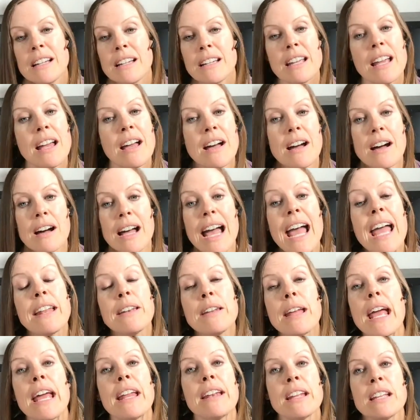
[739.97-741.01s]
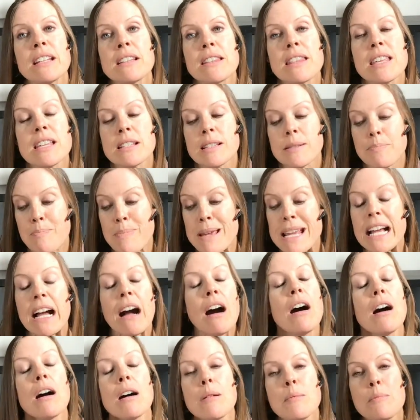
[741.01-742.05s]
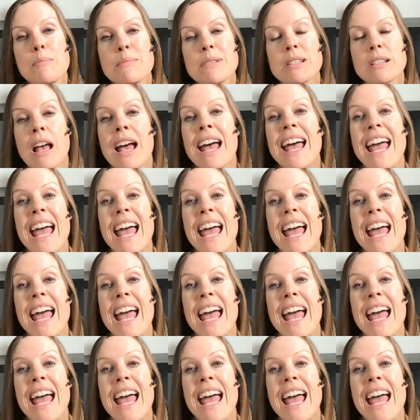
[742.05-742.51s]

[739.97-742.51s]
Yeah, and and it this becomes